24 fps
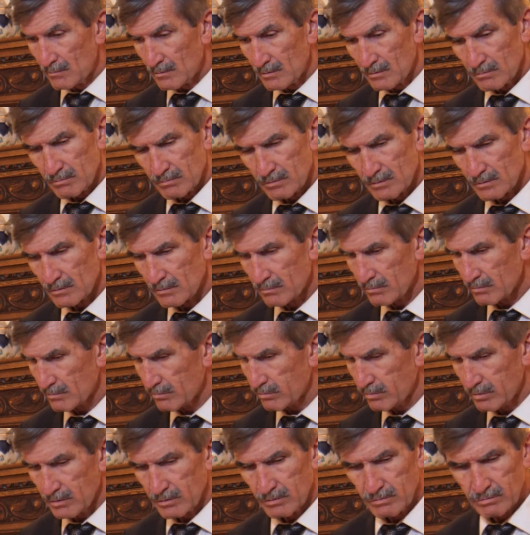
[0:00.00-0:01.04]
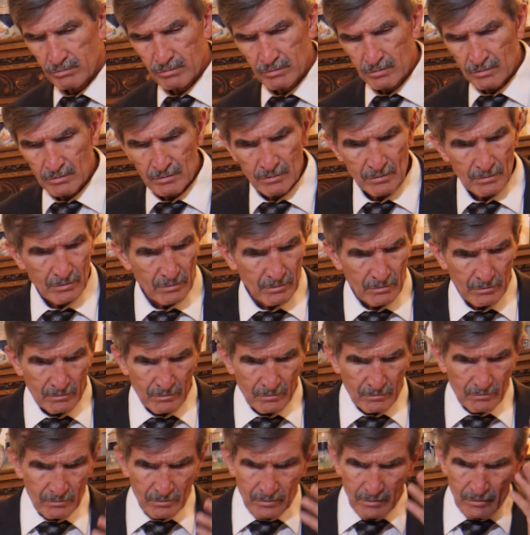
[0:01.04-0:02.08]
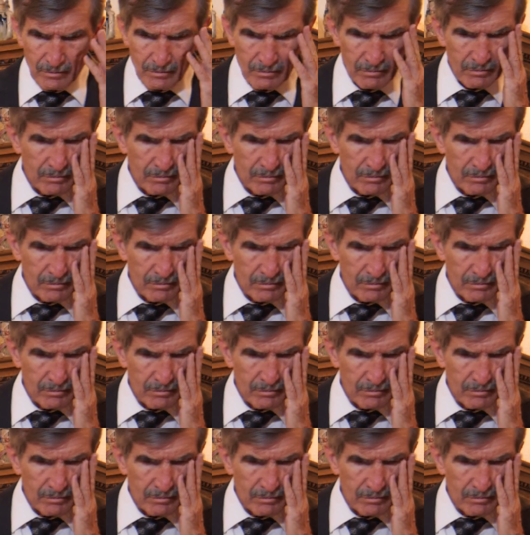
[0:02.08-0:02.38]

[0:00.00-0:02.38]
really don't think you should count the first one.